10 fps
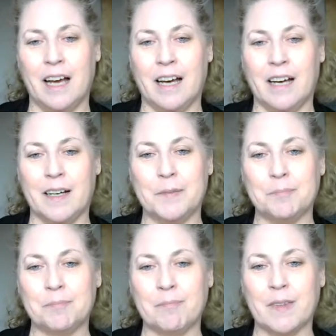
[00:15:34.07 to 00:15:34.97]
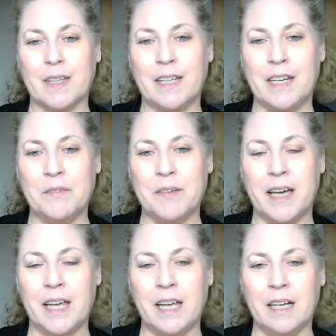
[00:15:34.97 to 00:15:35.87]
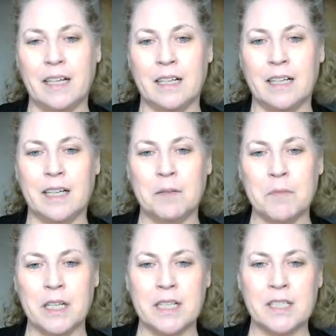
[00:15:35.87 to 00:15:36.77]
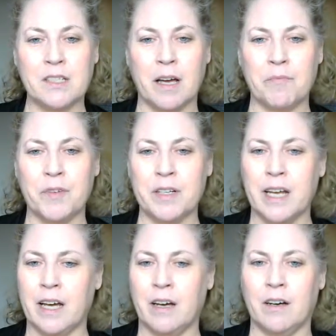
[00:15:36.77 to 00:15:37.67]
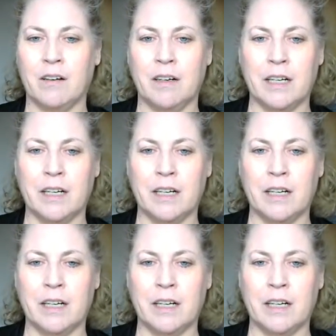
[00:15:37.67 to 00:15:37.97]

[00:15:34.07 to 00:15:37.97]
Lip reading: Um, anyway, I'm going to stop for now.